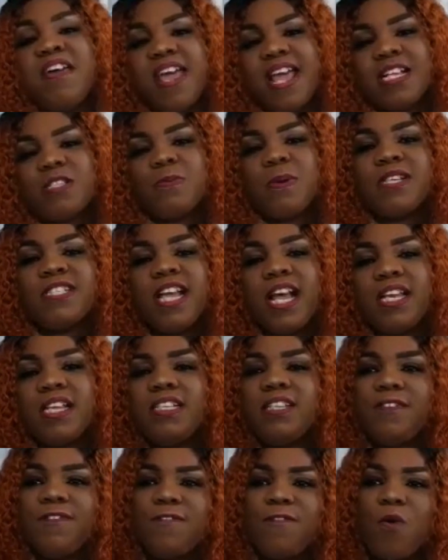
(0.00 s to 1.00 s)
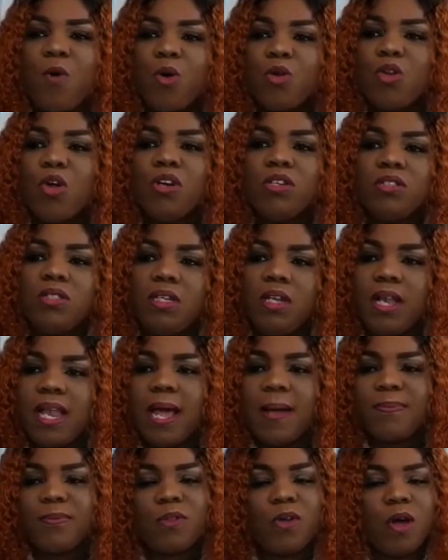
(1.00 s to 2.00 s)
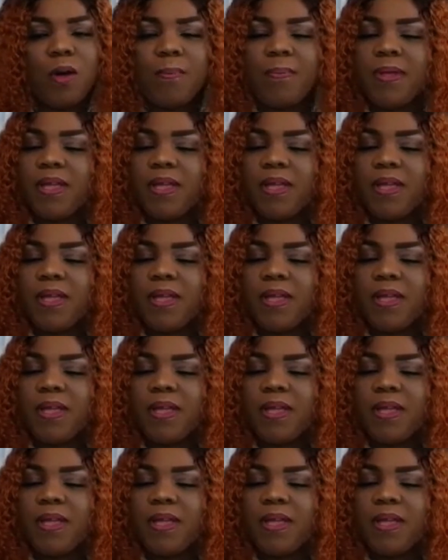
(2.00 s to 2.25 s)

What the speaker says: especially the phone on the laptop,